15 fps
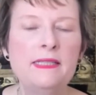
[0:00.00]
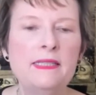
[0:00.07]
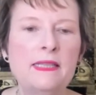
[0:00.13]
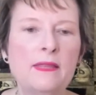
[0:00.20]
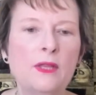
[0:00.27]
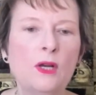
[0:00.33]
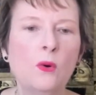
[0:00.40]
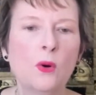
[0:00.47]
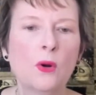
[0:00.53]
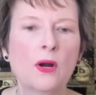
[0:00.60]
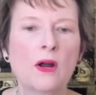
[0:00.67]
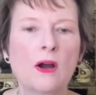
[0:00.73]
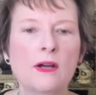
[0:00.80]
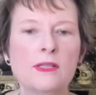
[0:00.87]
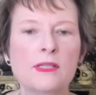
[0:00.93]
that the court
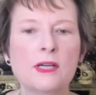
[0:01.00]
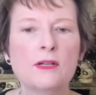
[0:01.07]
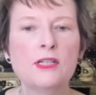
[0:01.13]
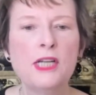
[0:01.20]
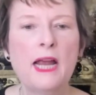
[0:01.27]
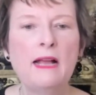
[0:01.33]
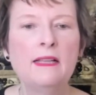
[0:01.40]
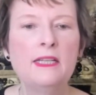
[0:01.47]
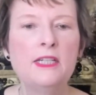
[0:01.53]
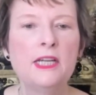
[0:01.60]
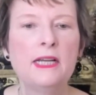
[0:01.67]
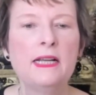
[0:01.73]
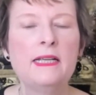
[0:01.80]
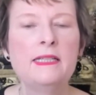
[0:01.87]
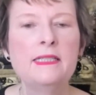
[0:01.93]
cards are
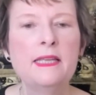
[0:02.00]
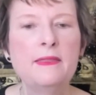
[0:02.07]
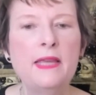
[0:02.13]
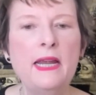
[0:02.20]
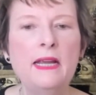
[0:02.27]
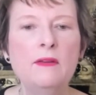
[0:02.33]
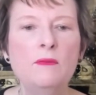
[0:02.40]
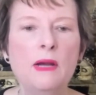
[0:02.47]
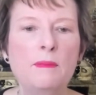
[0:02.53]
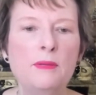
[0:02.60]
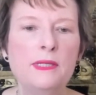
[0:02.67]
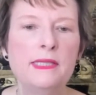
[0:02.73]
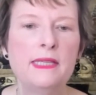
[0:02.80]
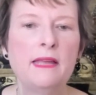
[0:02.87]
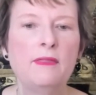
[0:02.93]
challenging is that they can
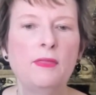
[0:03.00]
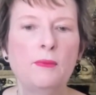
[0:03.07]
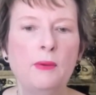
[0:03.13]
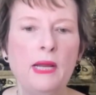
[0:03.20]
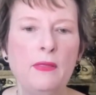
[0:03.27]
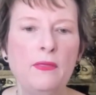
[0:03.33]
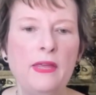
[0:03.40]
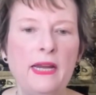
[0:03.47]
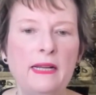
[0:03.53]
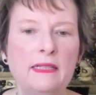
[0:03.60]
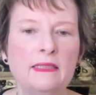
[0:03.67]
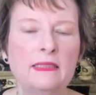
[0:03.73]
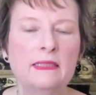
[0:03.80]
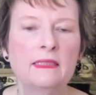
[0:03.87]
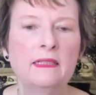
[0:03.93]
represent 3
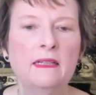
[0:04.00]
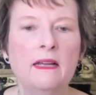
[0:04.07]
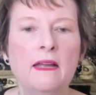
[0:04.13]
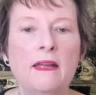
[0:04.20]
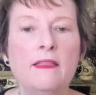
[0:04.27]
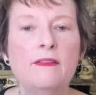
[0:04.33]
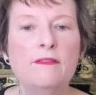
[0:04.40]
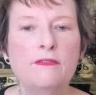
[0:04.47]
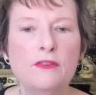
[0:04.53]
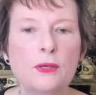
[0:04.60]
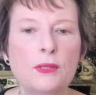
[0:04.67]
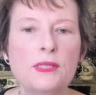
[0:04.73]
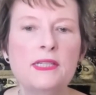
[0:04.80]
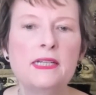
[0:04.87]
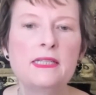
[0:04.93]
things. The
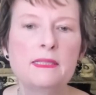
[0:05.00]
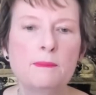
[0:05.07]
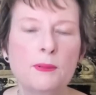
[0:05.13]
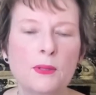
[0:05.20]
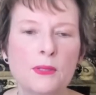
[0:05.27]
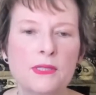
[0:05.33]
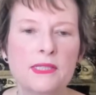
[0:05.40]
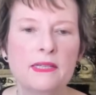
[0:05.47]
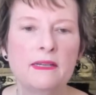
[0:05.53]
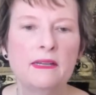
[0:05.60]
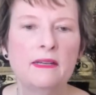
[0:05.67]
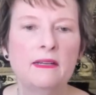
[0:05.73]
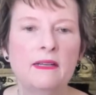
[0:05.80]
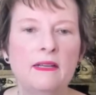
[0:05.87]
first is a person.